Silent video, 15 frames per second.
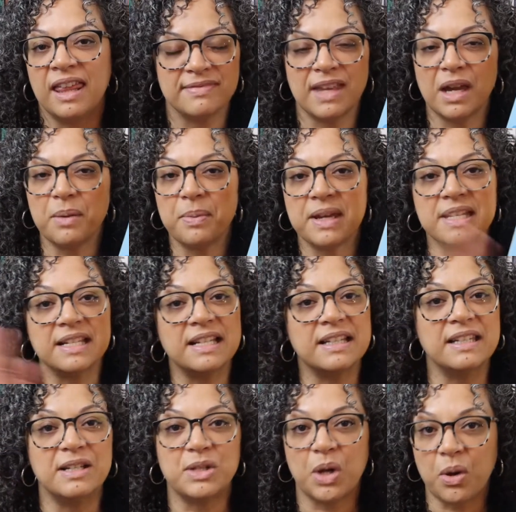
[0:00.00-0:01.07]
They're
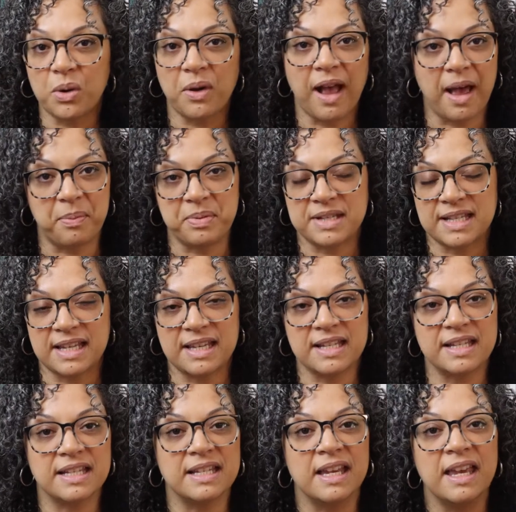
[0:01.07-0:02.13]
basically total
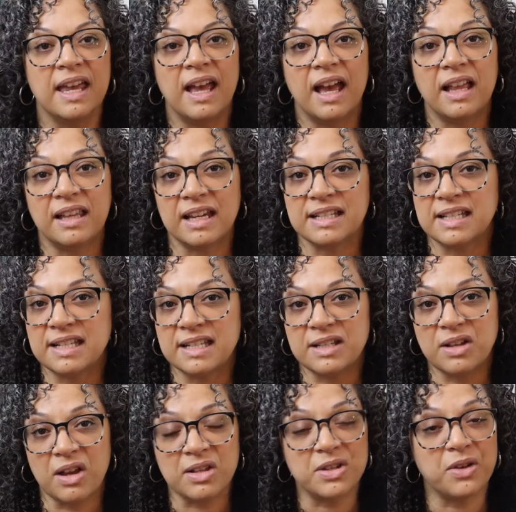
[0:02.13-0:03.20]
opposites. Alexis is
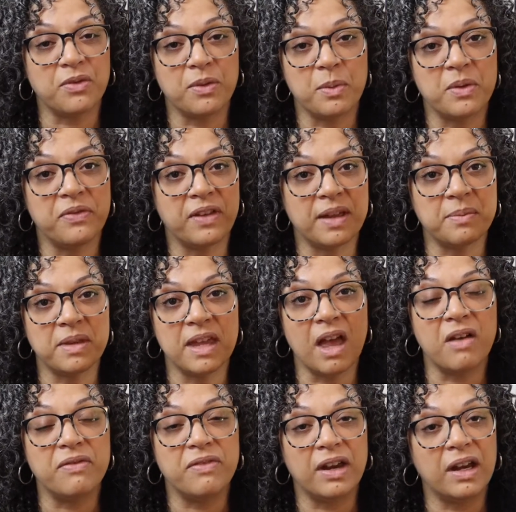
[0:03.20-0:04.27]
also from a family
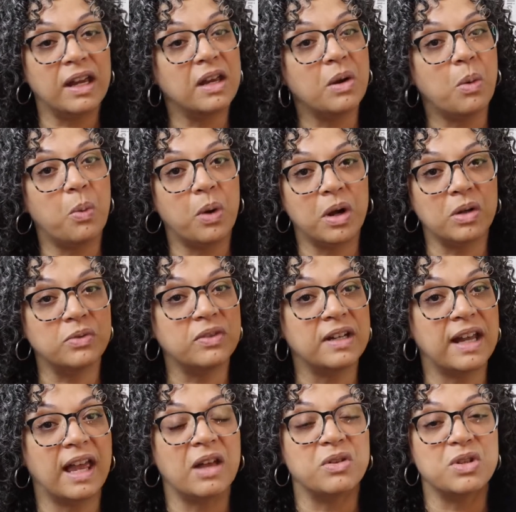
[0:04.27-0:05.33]
of very
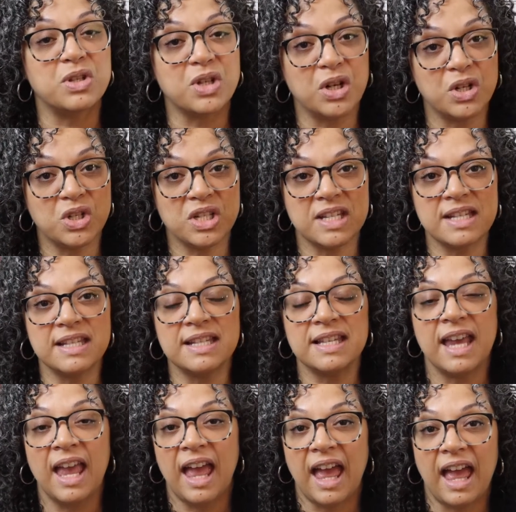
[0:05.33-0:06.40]
world-renowned surgeons,
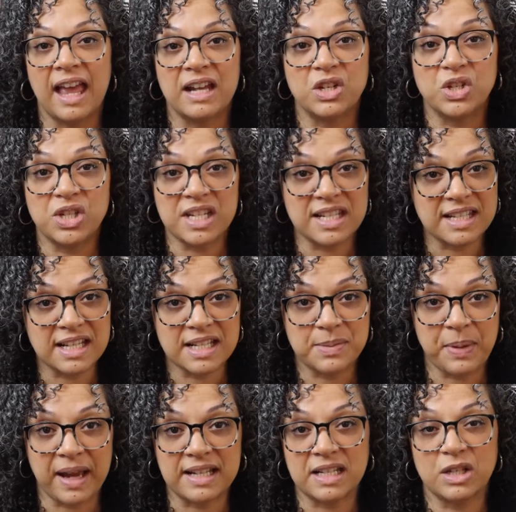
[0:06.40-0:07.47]
and she is
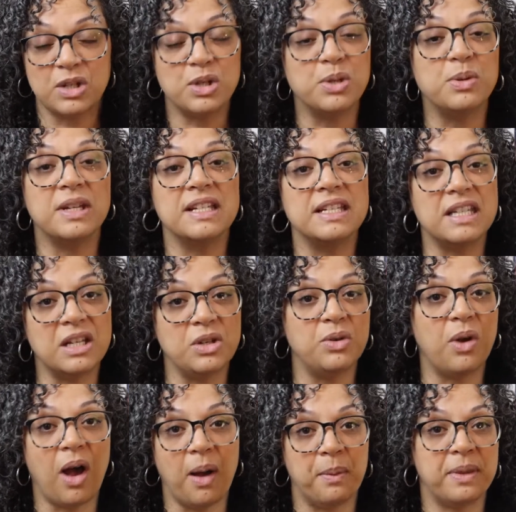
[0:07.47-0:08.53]
expected to continue
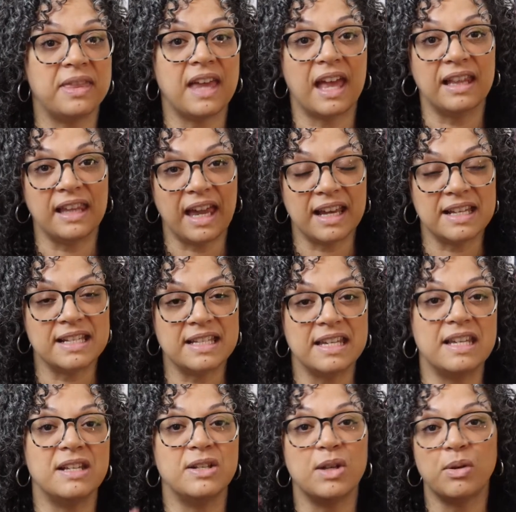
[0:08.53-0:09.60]
on with that
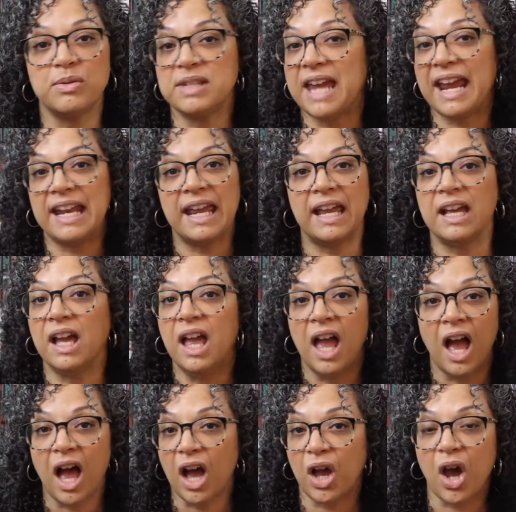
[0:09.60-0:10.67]
legacy, so dating
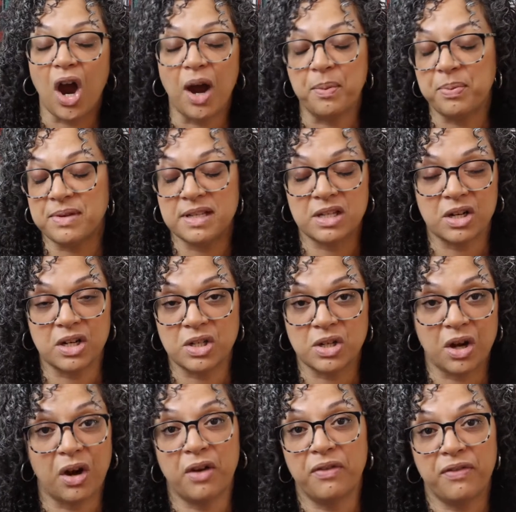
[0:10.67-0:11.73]
a carpenter
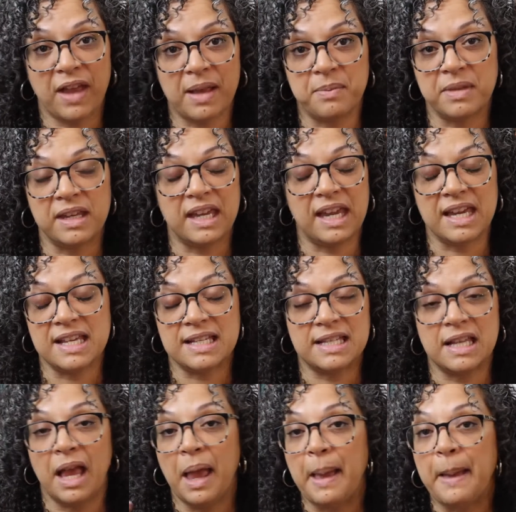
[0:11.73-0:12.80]
to her family is